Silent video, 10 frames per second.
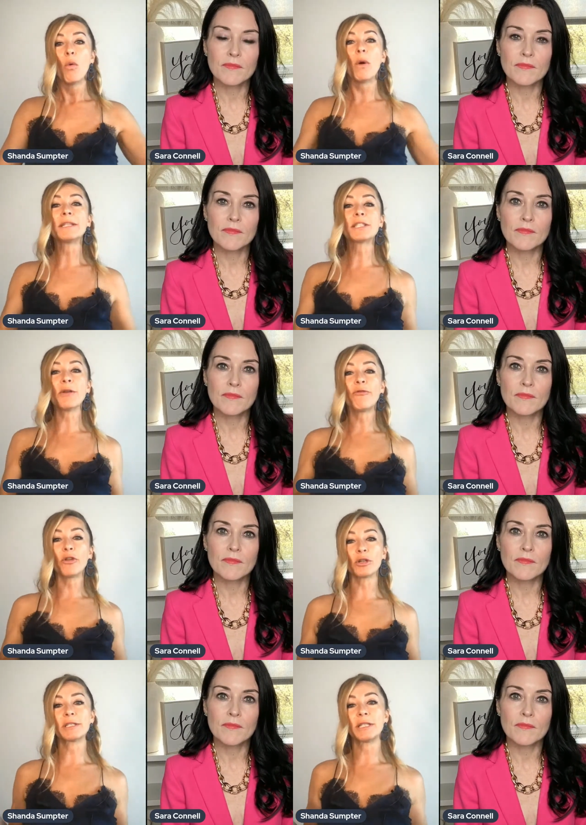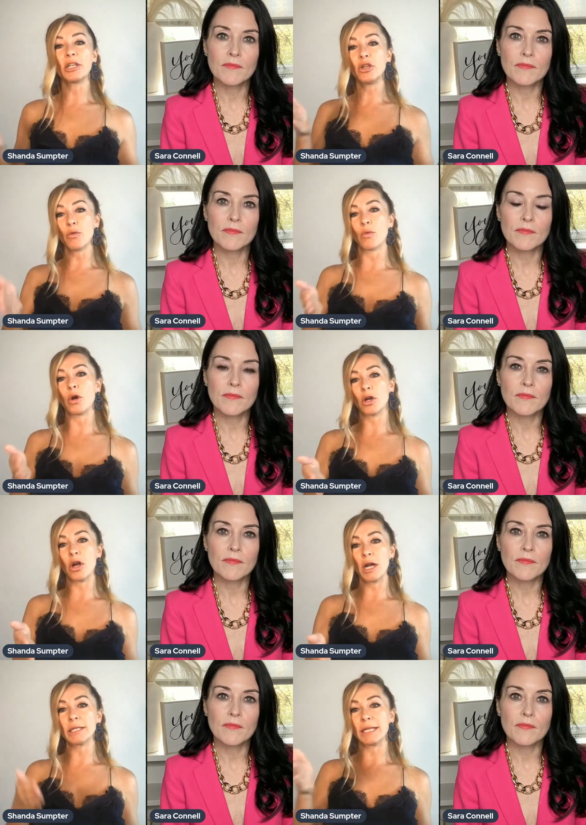Speaker 1: what's the first thing you work
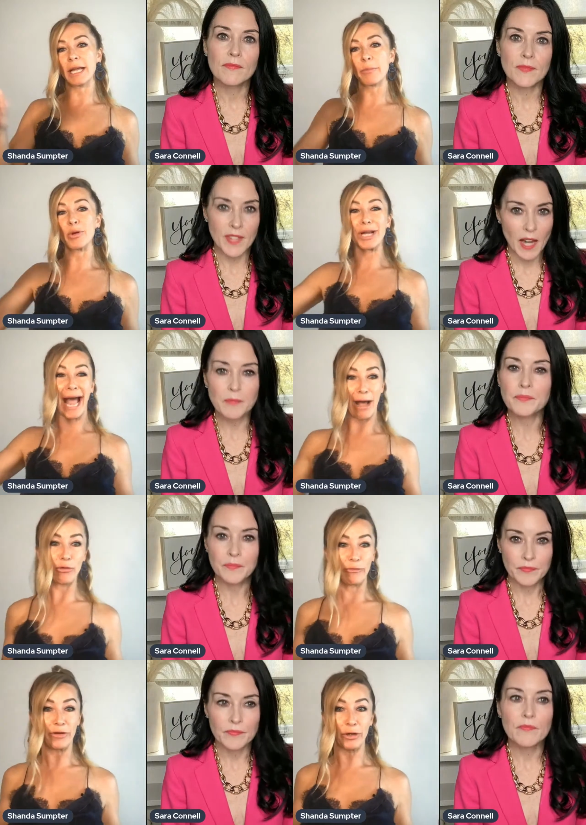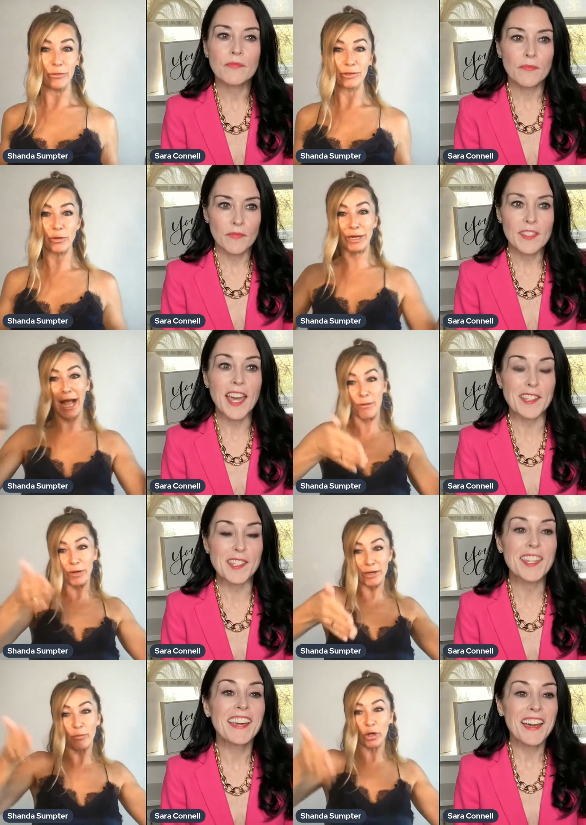on to get a book out of you? So we got yeah. we,
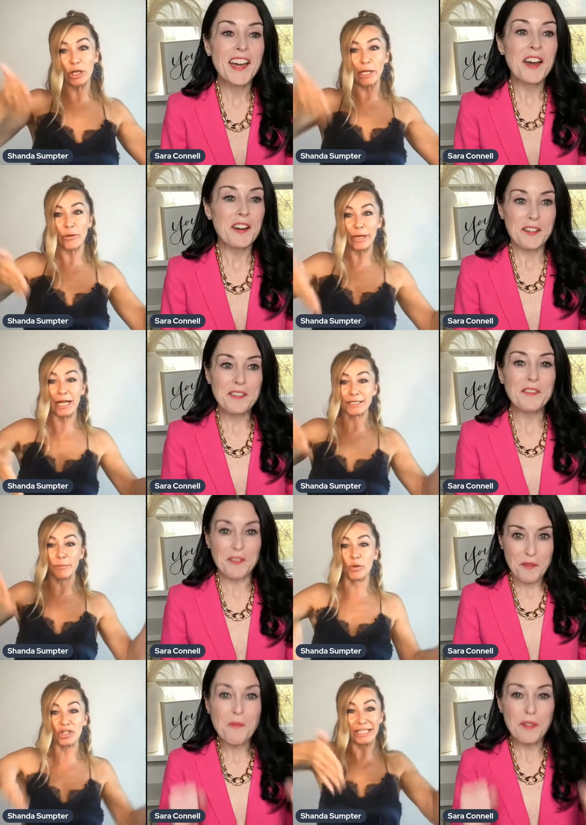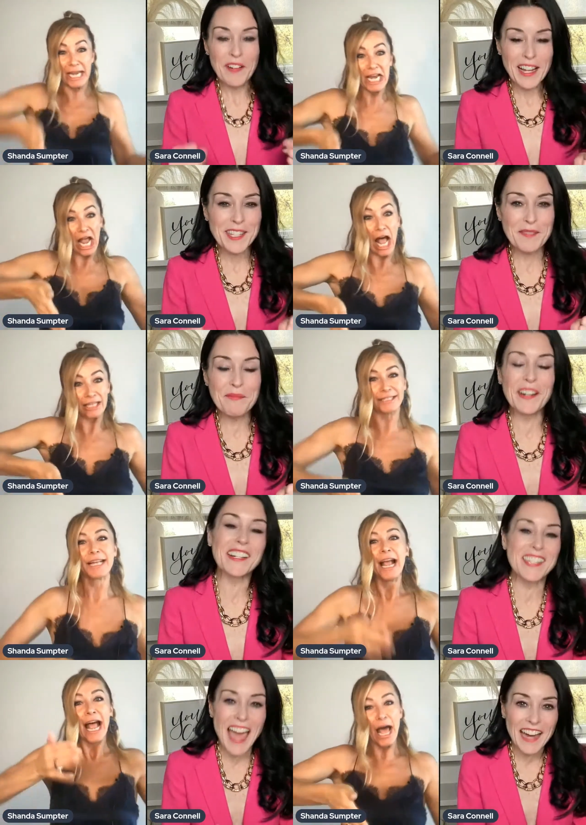we're clear. We got some books That's in us.
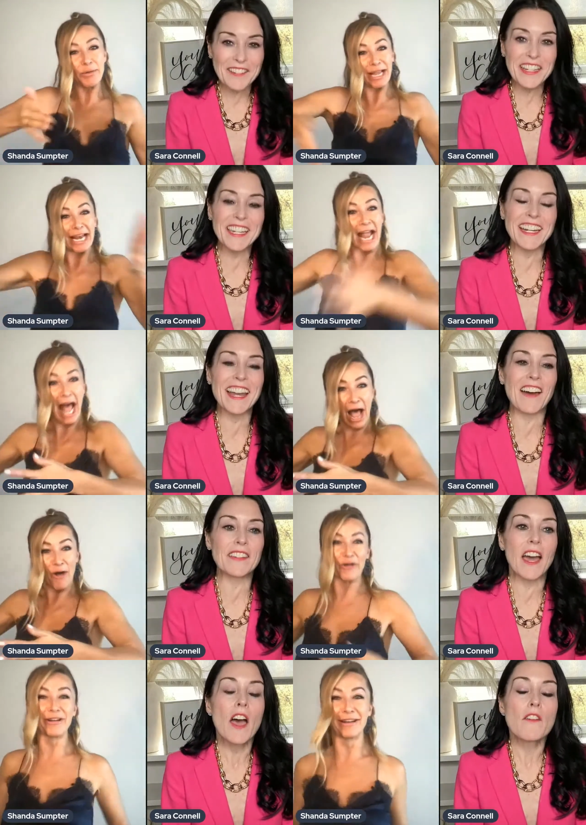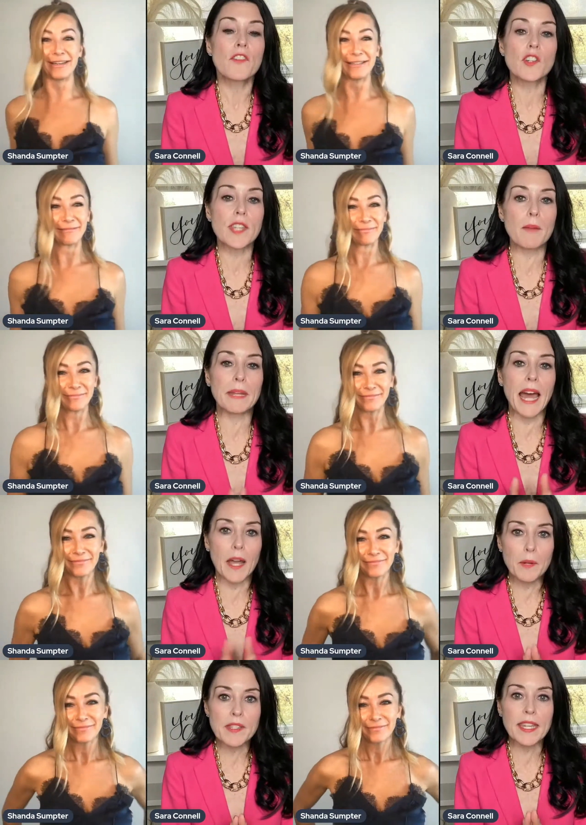Books
Speaker 2: How to get it out? first, I mean, I
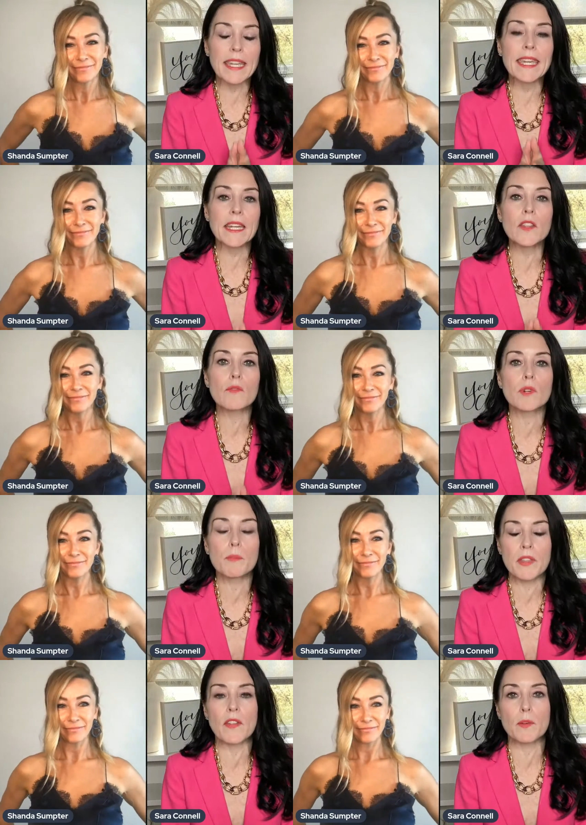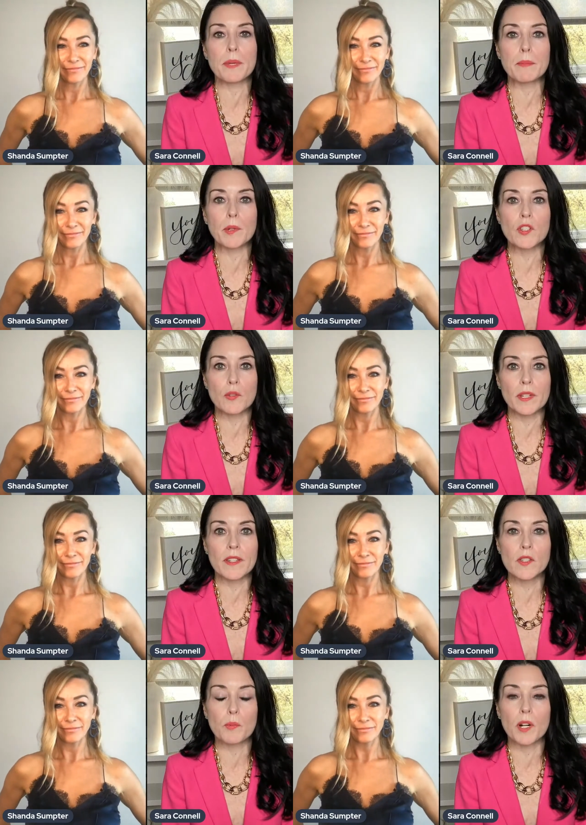would say get in the room with other people doing
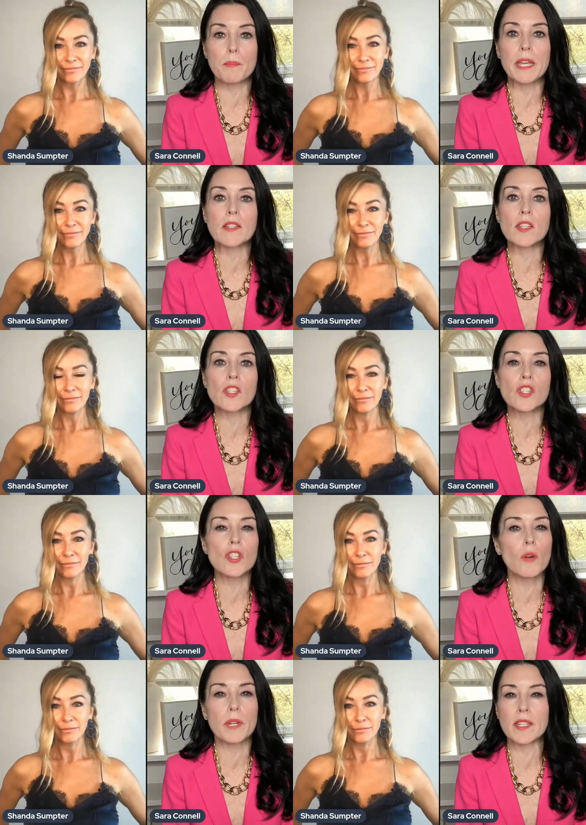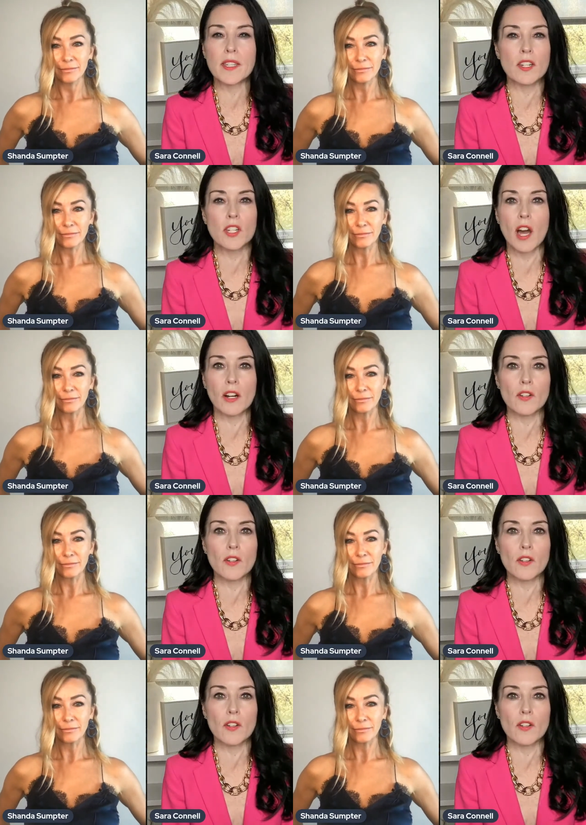this work because it's so easy to talk